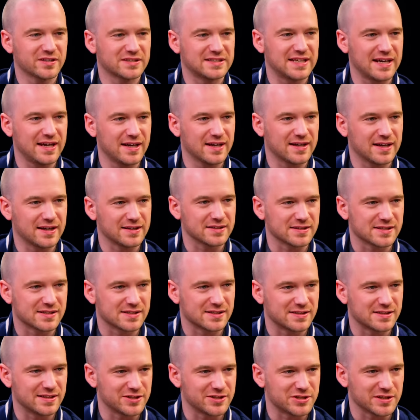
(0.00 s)
your take on
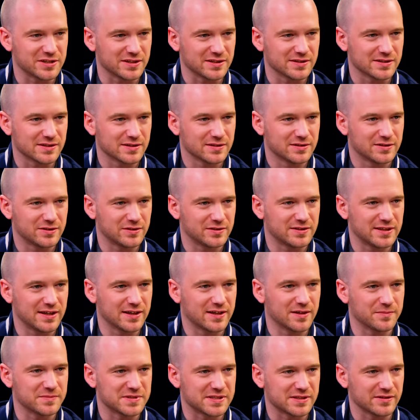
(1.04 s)
Stitches? Do you
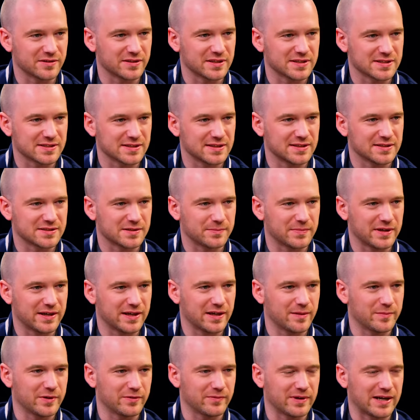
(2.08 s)
take him seriously as a
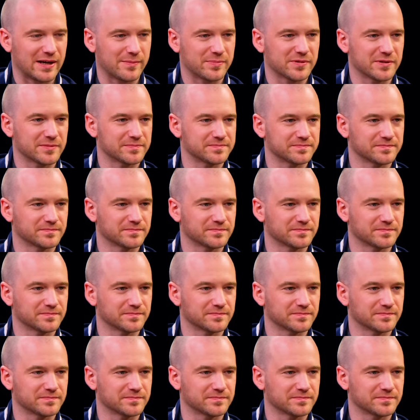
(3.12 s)
Miami rapper?